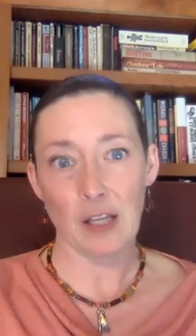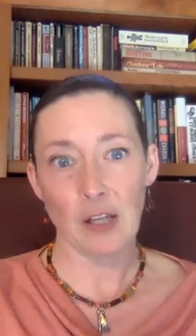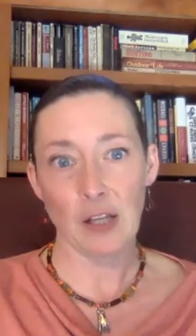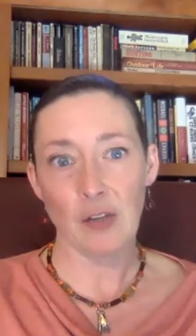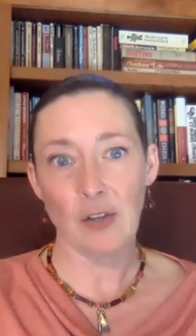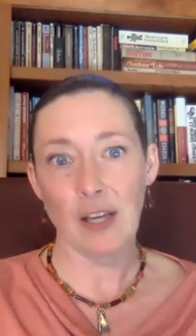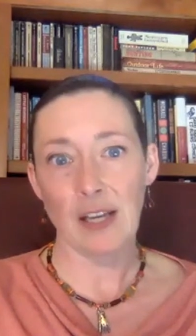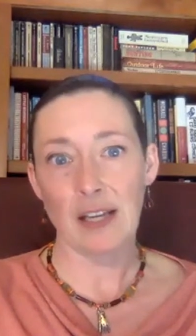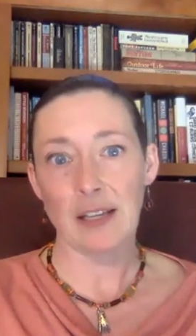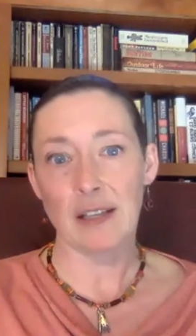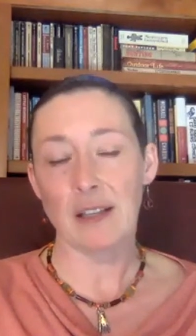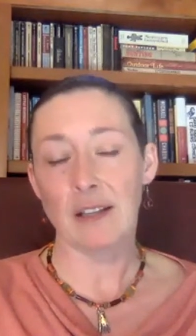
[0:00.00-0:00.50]
you
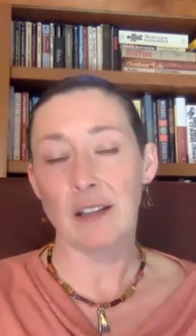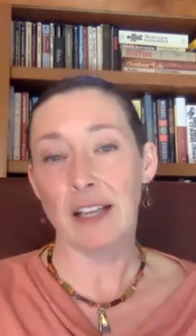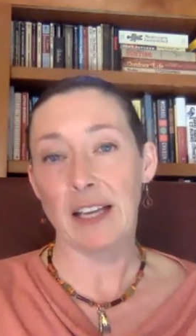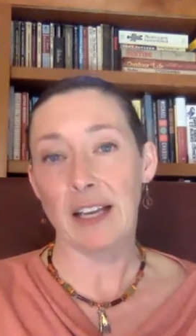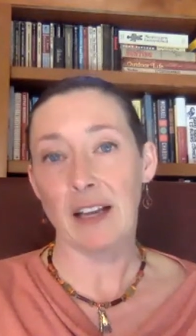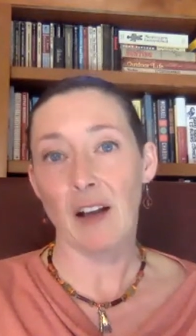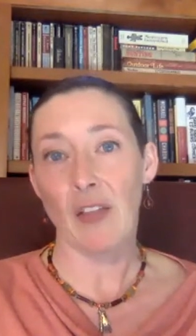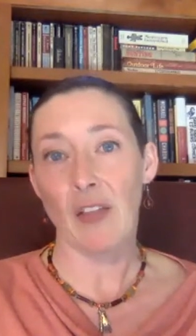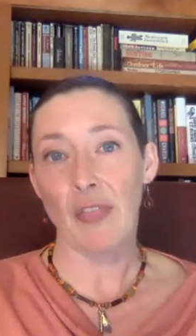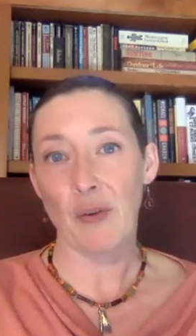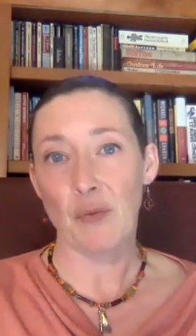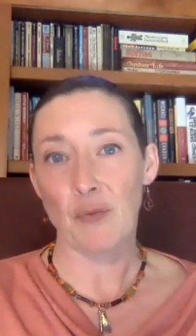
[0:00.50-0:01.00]
can
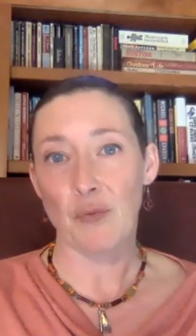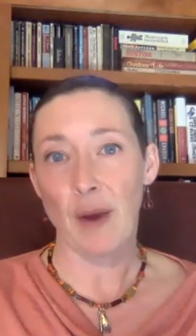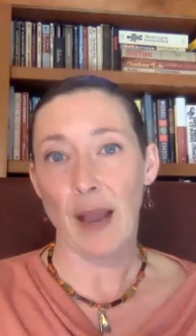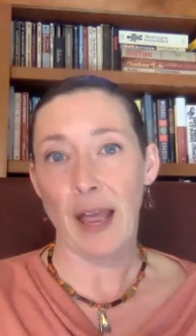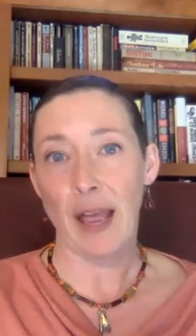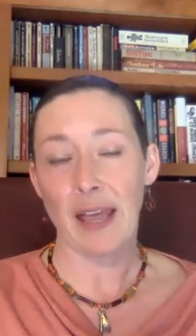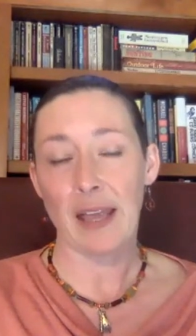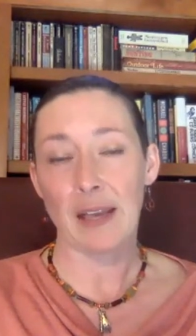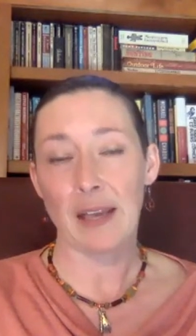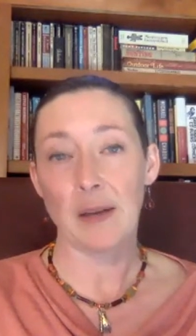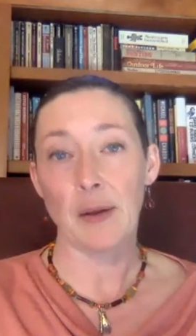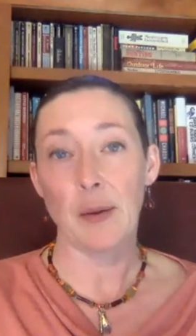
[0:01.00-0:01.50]
click on the
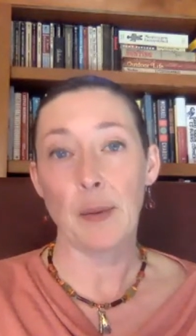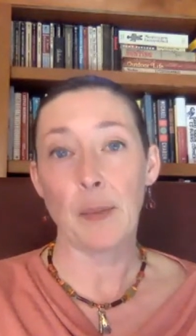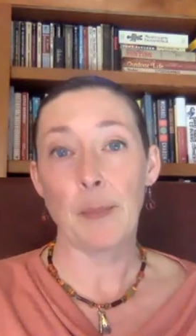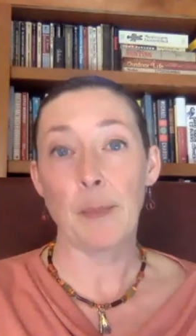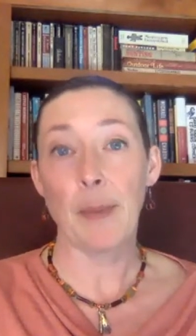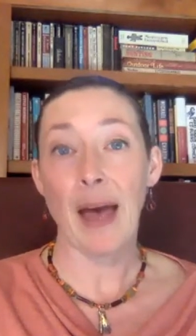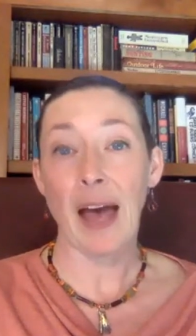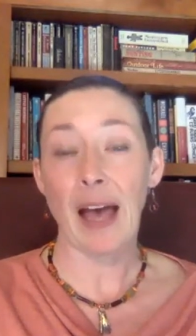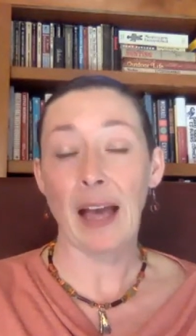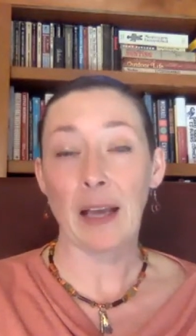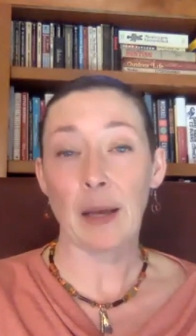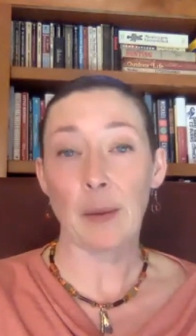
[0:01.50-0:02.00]
red
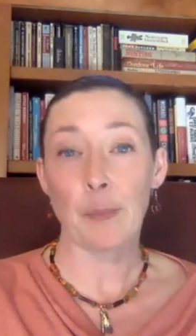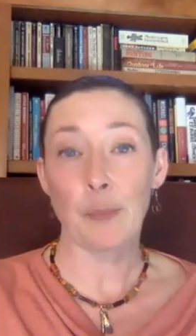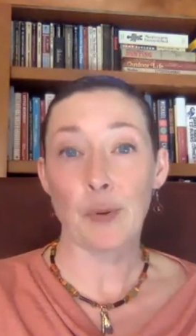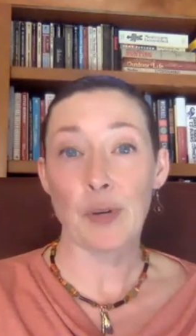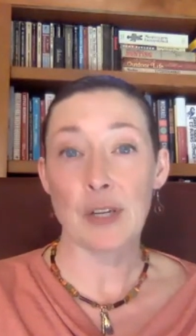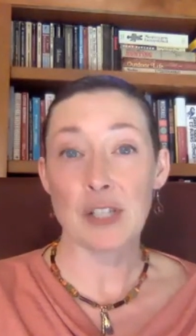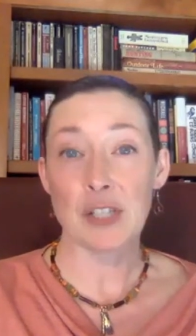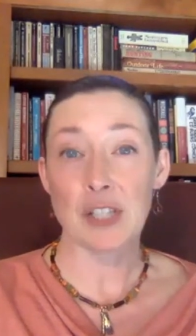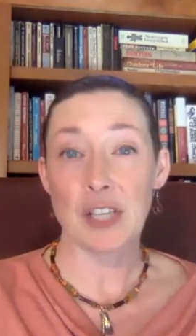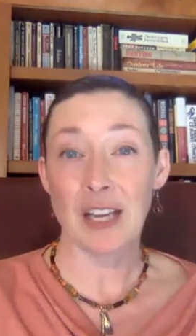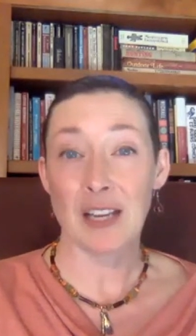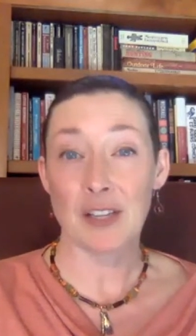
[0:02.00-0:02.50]
pack
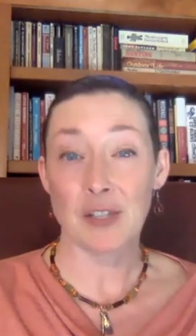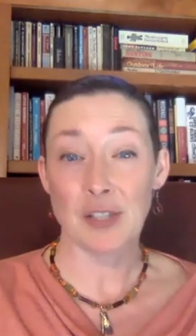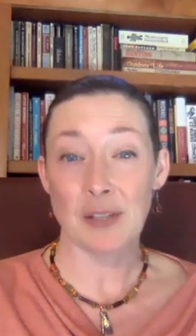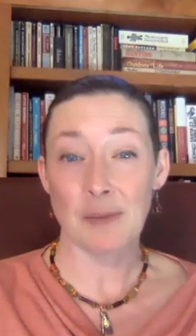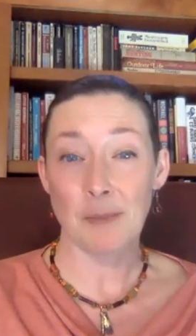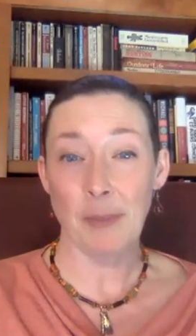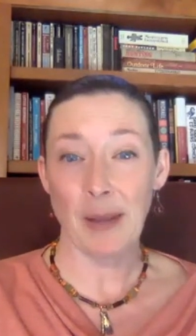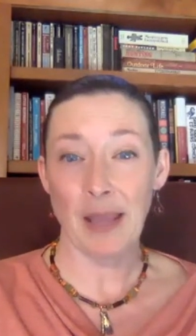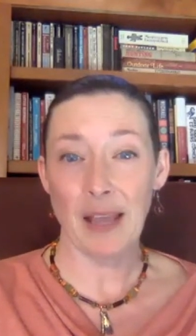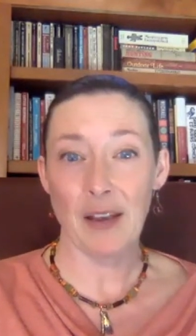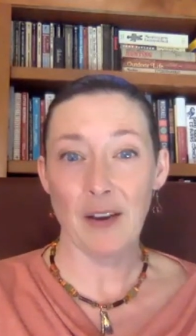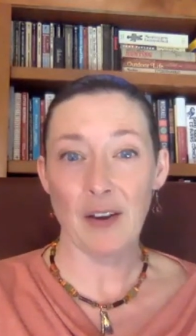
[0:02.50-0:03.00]
appreciation
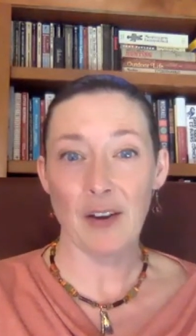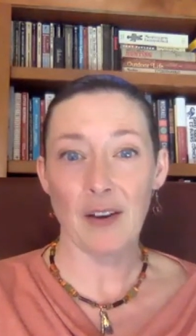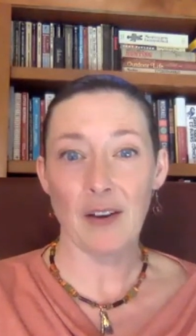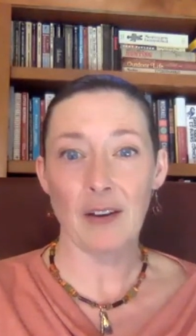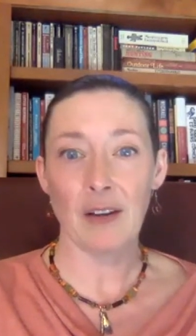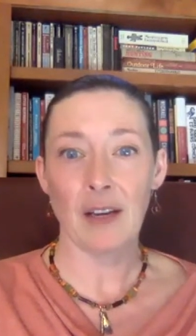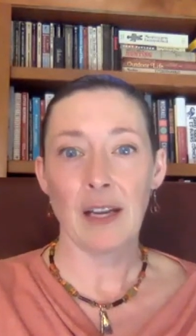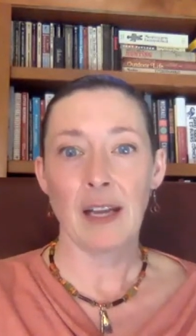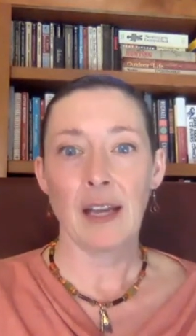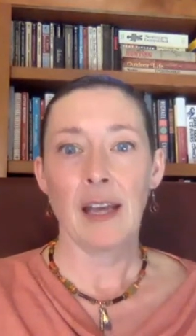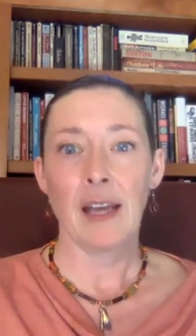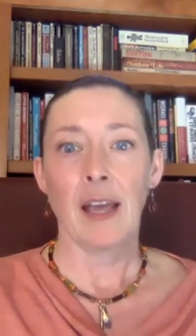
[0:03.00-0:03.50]
banner,